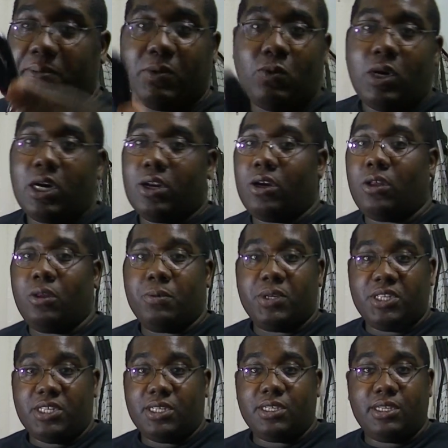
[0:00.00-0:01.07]
I've been walking all over
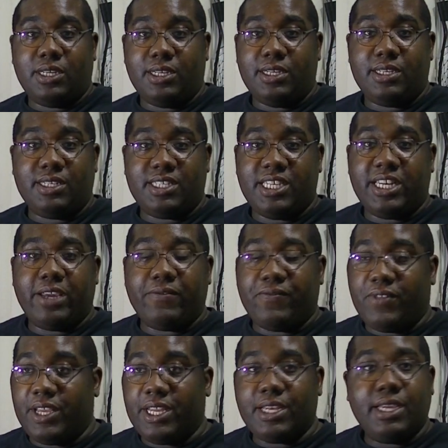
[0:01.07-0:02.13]
the, the city of
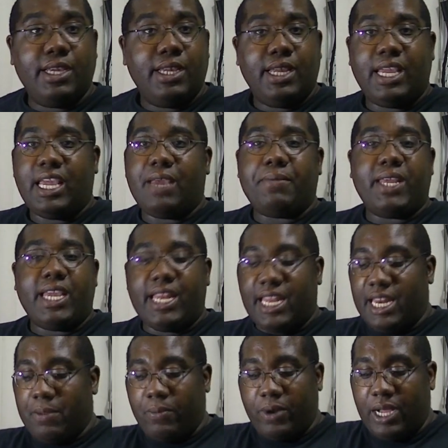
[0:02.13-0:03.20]
Flint. Haven't had
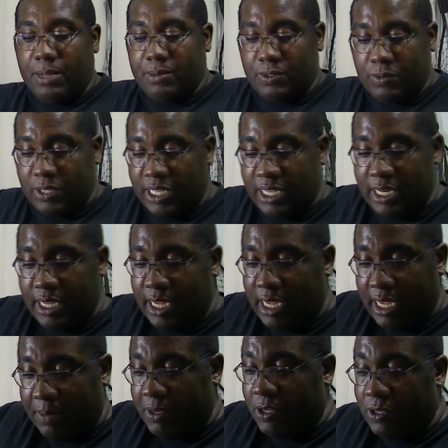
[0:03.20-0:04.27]
any problems with it.
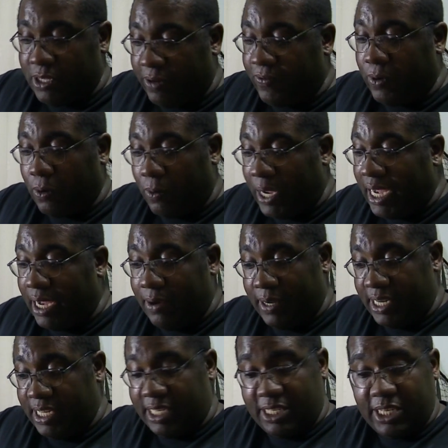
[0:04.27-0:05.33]
I've been using it for a while, and
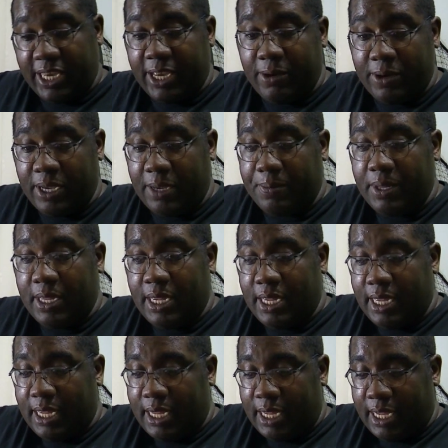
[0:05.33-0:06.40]
it's held up.
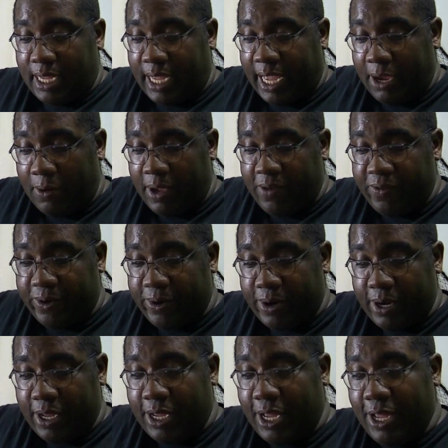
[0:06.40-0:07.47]
However,
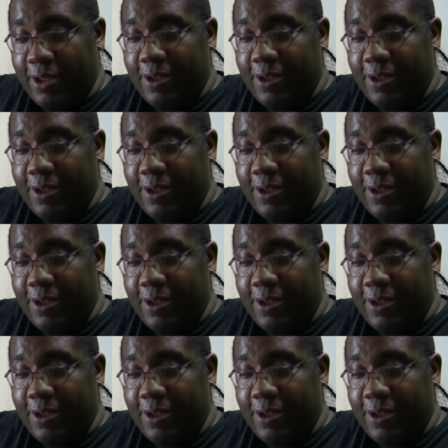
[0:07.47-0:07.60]
uh,